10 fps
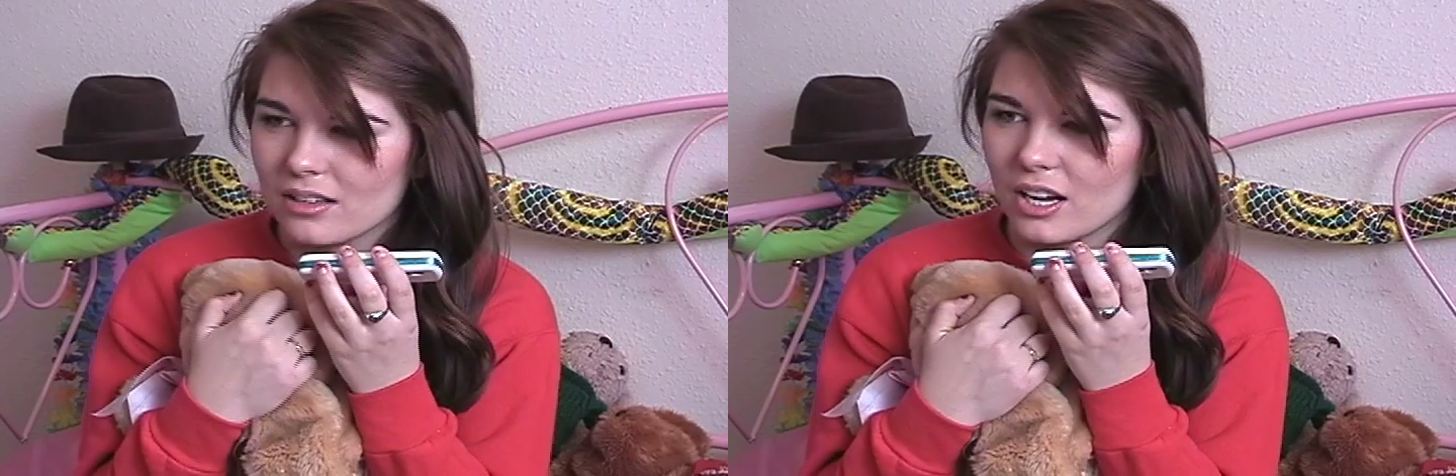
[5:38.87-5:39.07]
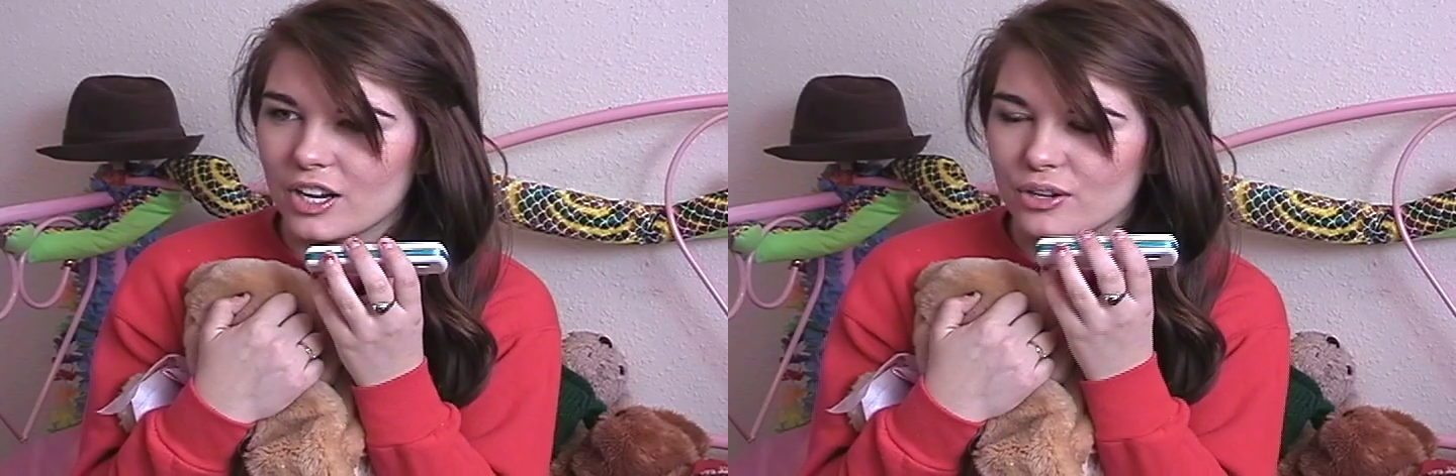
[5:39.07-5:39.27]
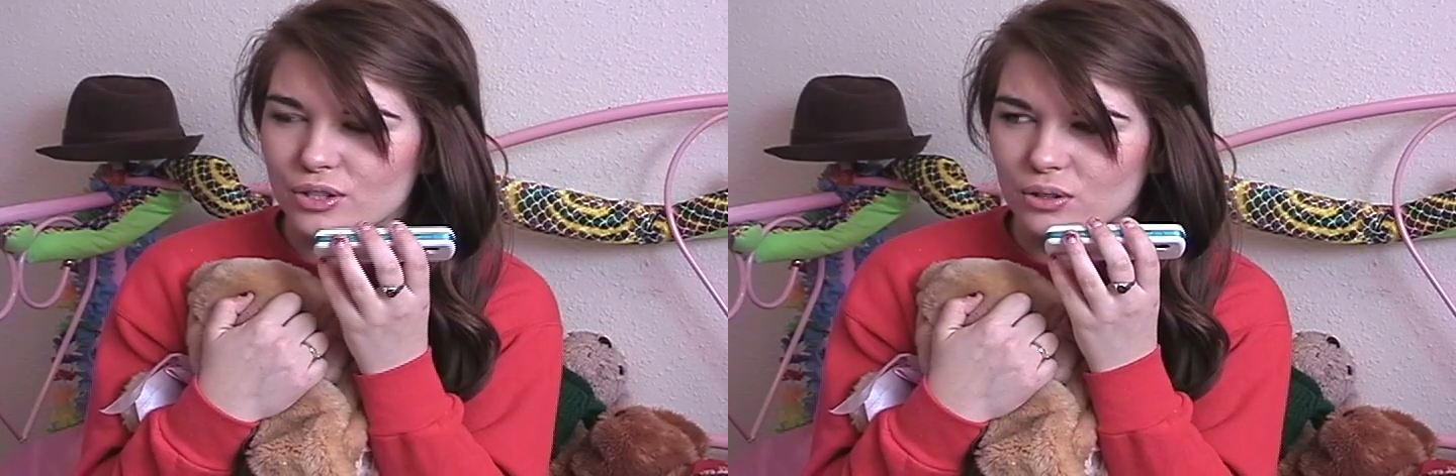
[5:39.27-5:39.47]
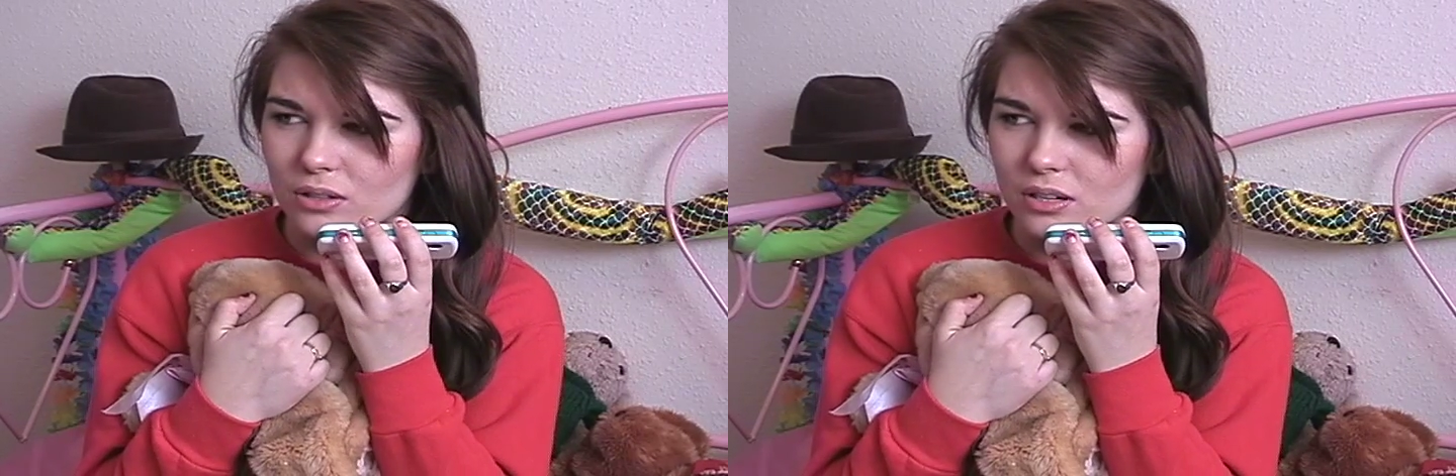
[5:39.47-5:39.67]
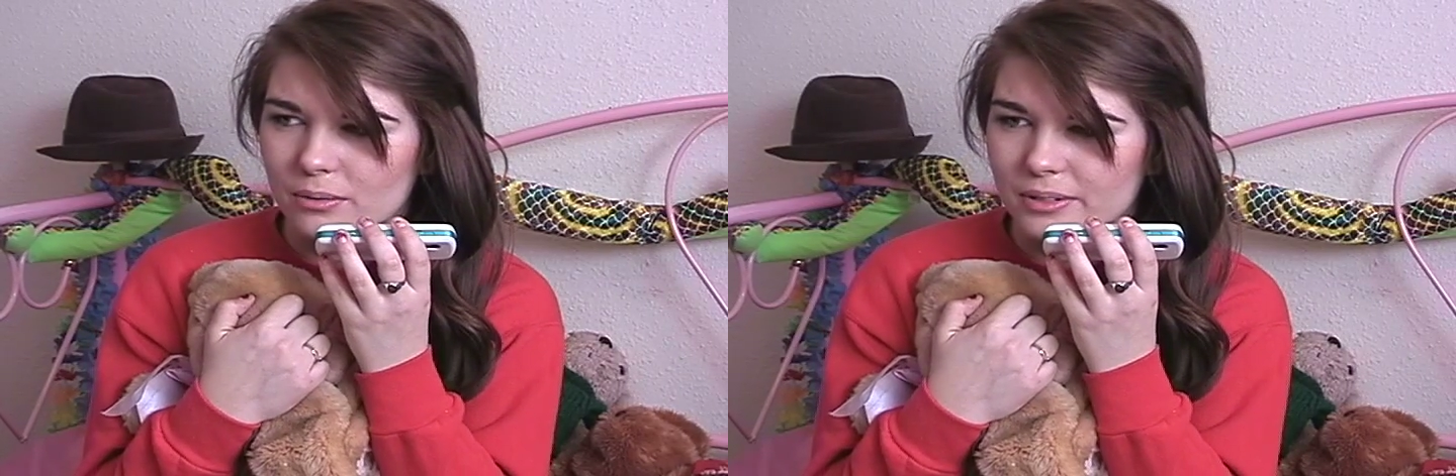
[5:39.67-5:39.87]
Are you sure
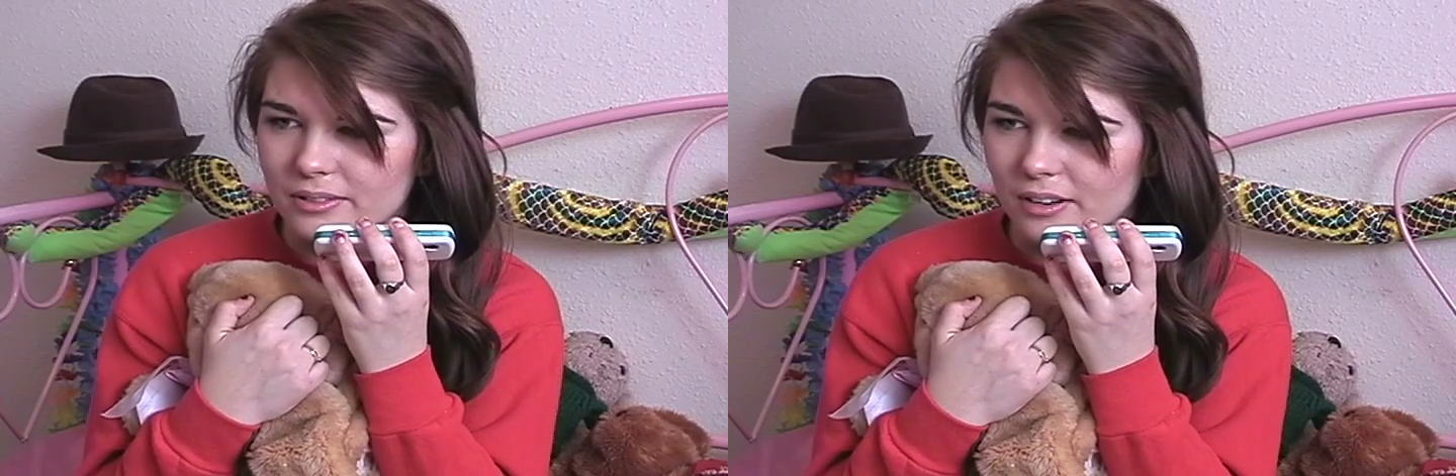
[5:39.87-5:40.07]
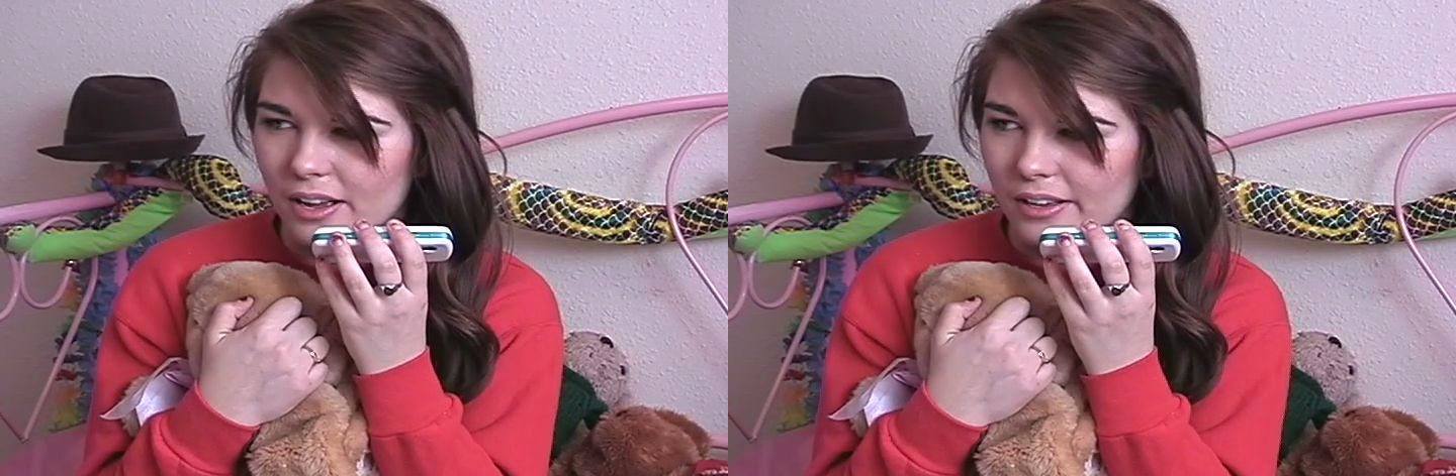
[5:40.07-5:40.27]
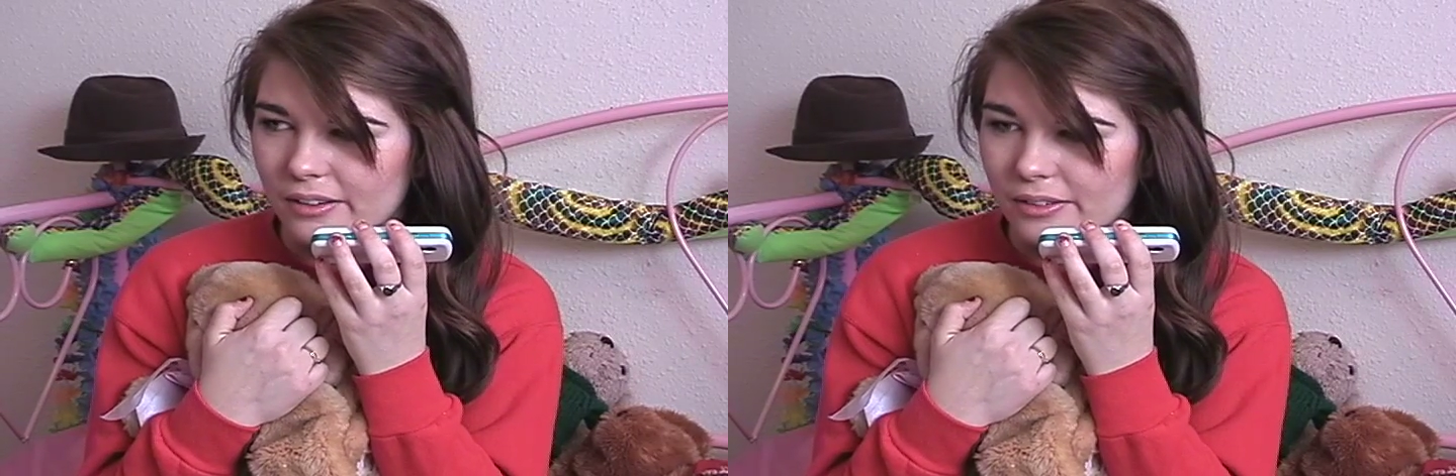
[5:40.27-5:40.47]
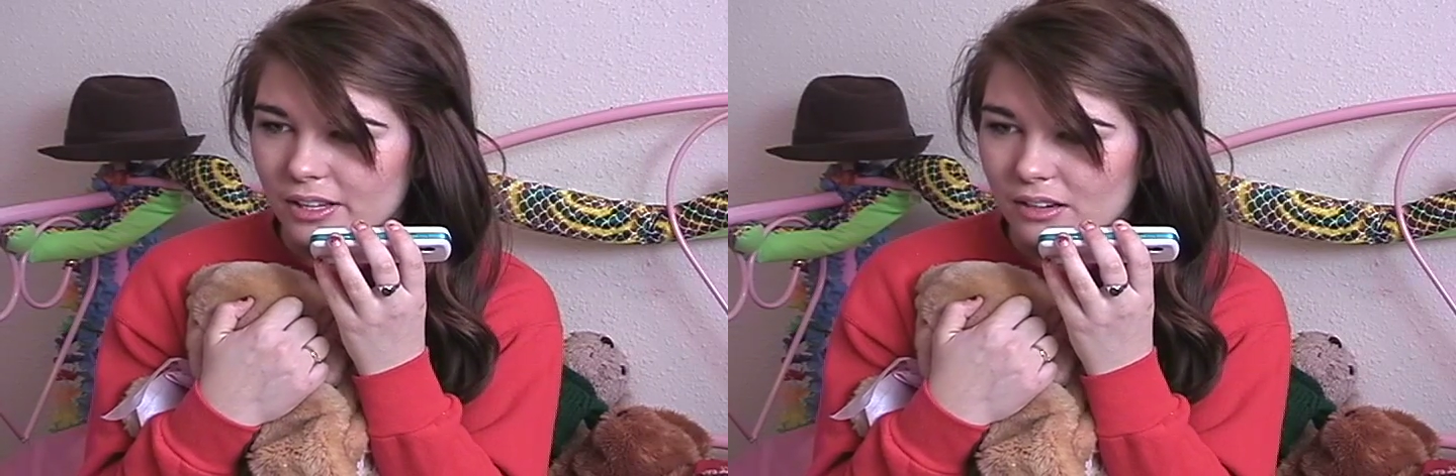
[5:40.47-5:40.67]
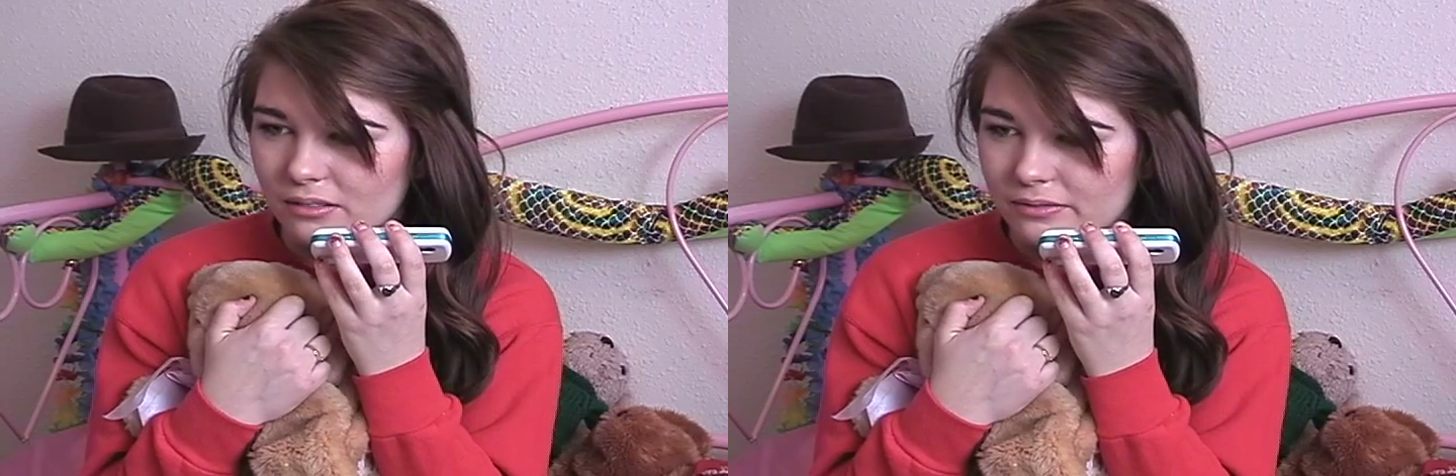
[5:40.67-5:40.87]
no one's crying over
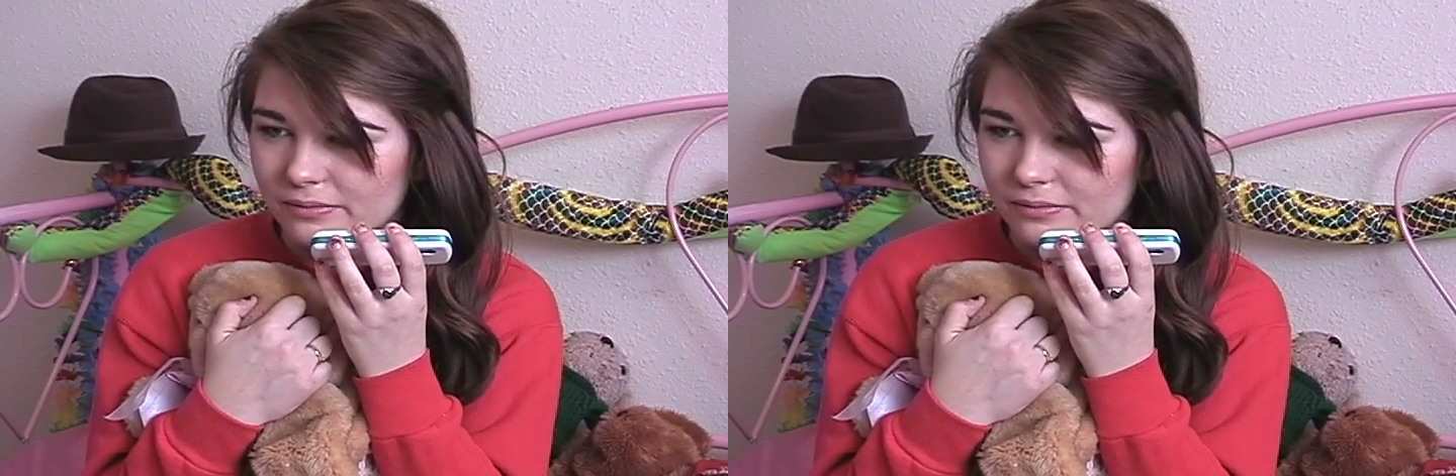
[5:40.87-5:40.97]
there?